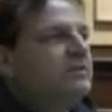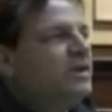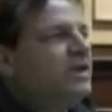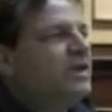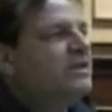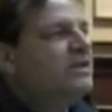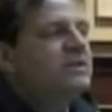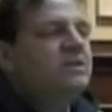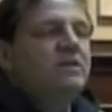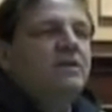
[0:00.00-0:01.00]

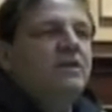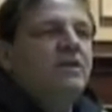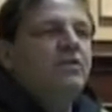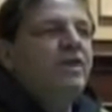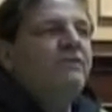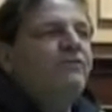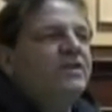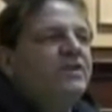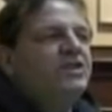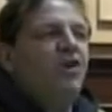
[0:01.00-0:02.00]
Because we've
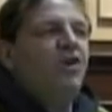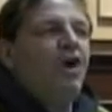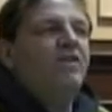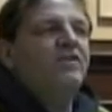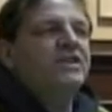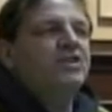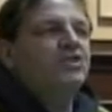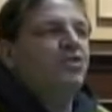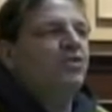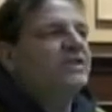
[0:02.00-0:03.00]
listened to all these
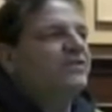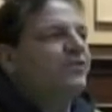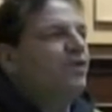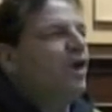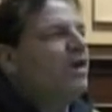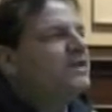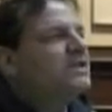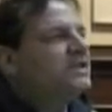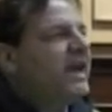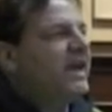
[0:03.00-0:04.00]
stories for all
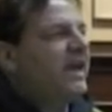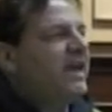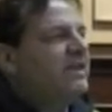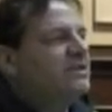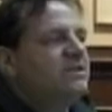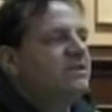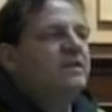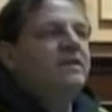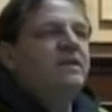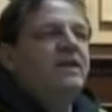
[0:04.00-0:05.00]
these decades,
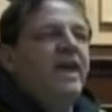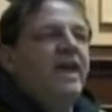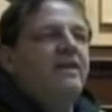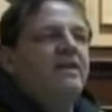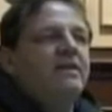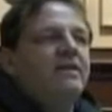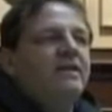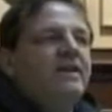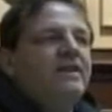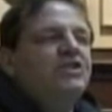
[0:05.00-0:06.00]
and
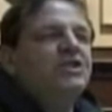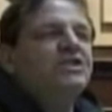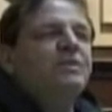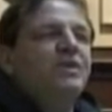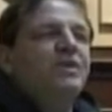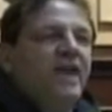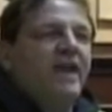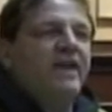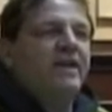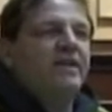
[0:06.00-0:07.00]
it's just
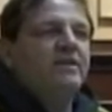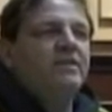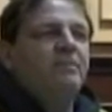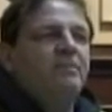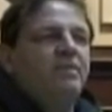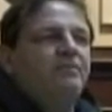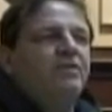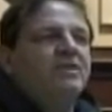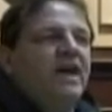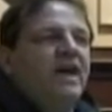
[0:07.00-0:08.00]
pathetic that people
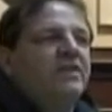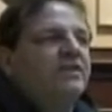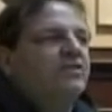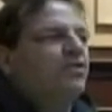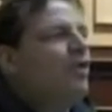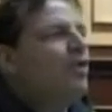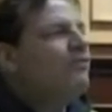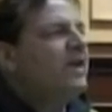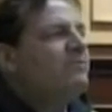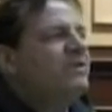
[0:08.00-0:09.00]
tell you that their whole
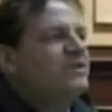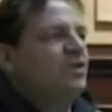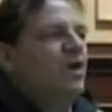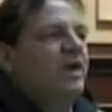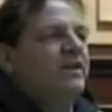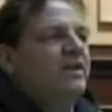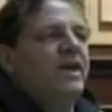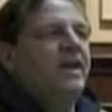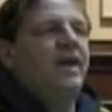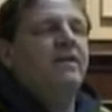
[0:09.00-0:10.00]
family's gone.
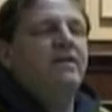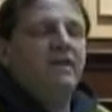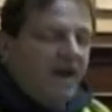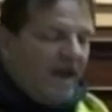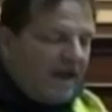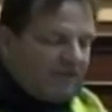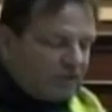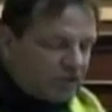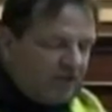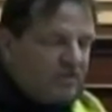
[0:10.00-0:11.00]
And I have a
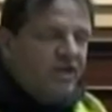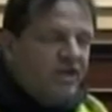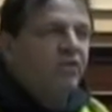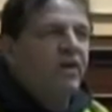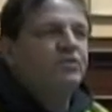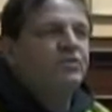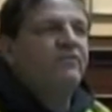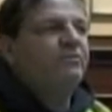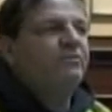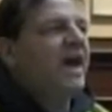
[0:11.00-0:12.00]
son that's going to graduate
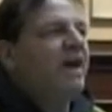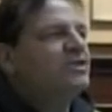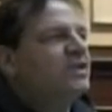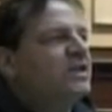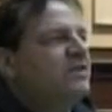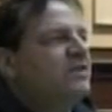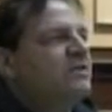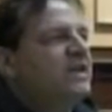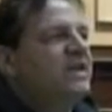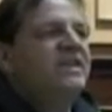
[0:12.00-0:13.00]
from college in a year.
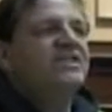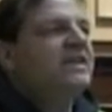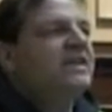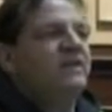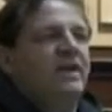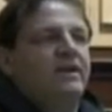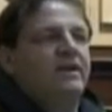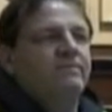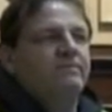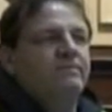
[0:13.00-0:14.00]
He's leaving.
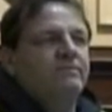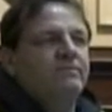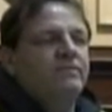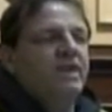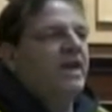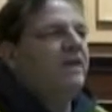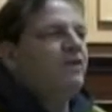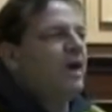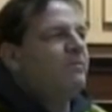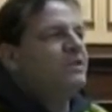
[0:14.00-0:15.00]
And I've
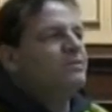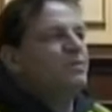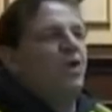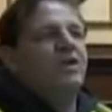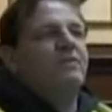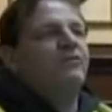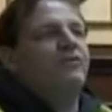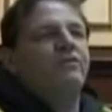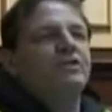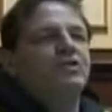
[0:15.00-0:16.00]
come to this podium for
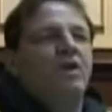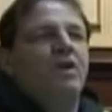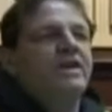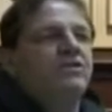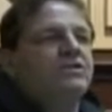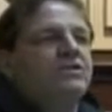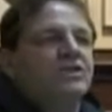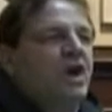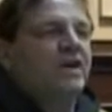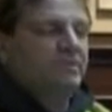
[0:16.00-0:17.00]
over 20 years and
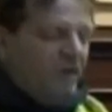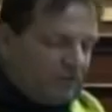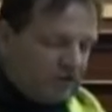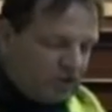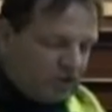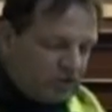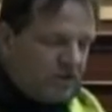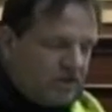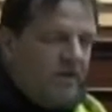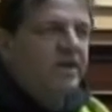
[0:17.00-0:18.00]
talked about the issues
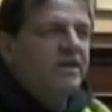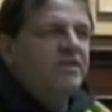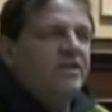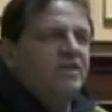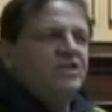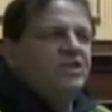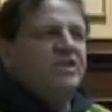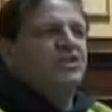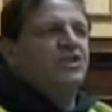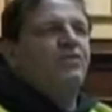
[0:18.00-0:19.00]
that this
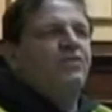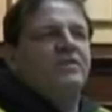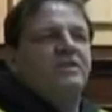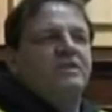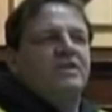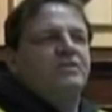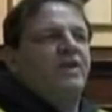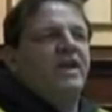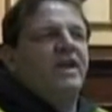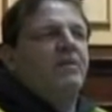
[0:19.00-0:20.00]
consultant is
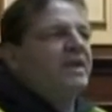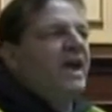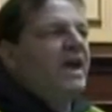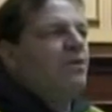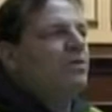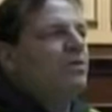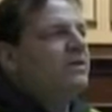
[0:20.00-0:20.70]
bringing up now.